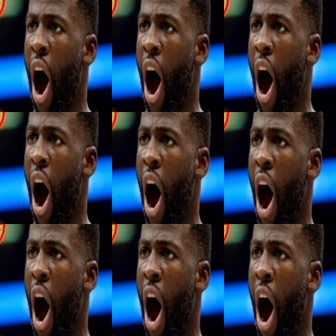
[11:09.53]

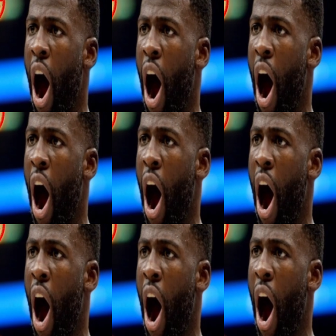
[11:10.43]

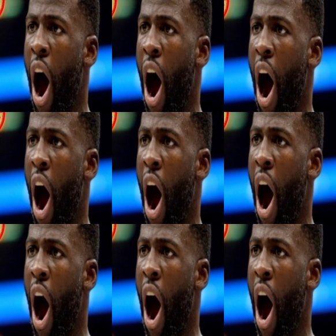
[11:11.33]

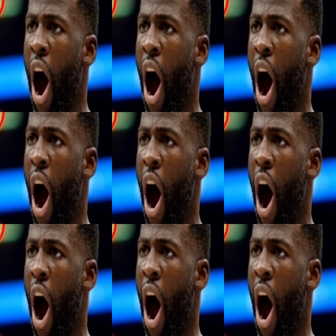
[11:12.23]
(not speaking)